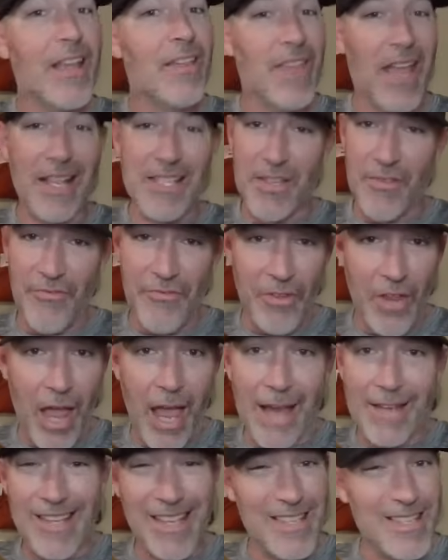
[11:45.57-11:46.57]
That's a
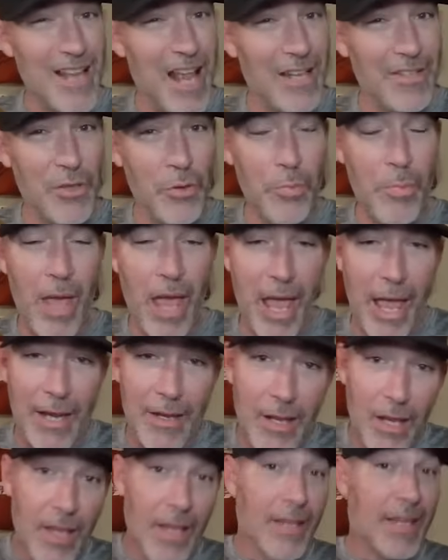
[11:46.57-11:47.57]
flight. That's not too bad.